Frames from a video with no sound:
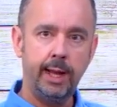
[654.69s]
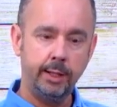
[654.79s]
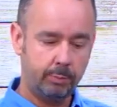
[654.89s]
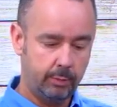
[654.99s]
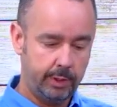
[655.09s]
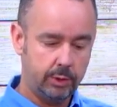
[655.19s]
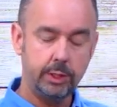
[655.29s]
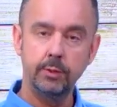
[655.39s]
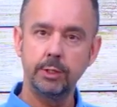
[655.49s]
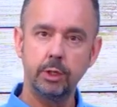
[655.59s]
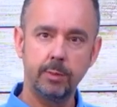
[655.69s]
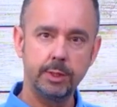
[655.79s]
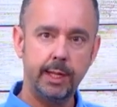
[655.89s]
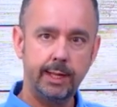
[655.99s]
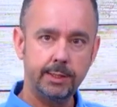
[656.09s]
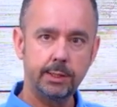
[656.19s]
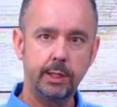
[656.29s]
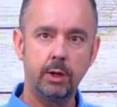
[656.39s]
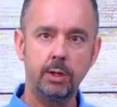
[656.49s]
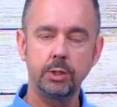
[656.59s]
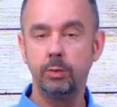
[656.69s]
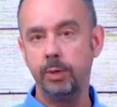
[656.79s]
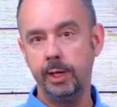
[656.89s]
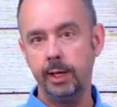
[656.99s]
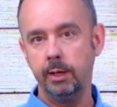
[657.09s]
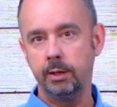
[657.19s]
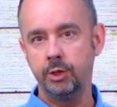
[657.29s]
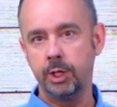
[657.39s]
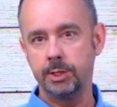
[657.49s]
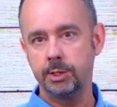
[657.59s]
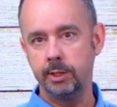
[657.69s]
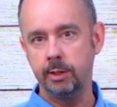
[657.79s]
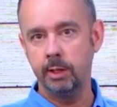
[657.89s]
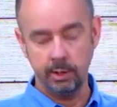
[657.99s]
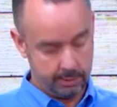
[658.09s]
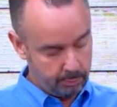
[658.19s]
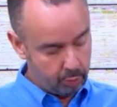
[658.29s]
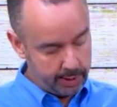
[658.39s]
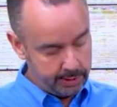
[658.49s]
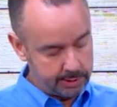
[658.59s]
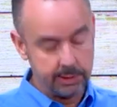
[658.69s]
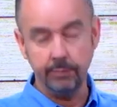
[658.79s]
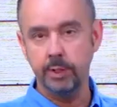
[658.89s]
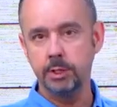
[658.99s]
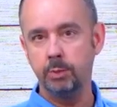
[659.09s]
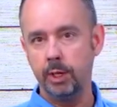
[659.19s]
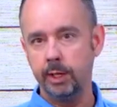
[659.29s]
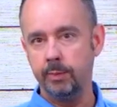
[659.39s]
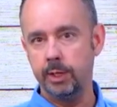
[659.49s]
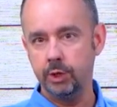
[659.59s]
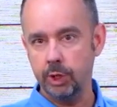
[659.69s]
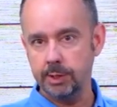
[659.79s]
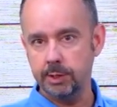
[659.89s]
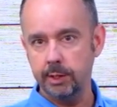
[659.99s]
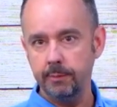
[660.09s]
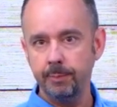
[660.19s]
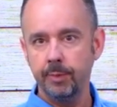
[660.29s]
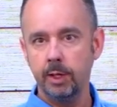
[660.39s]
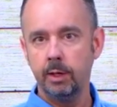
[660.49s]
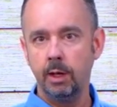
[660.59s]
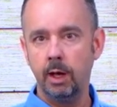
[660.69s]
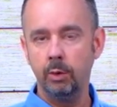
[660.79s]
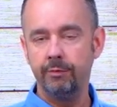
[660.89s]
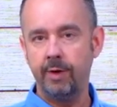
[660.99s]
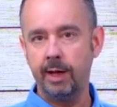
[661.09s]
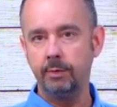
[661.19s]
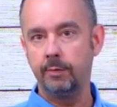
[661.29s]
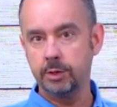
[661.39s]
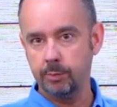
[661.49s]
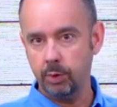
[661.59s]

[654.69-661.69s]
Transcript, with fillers: on the Premier Series thermostats can also be adjusted. Uh, the brightness of the display can be adjusted uh, with five levels of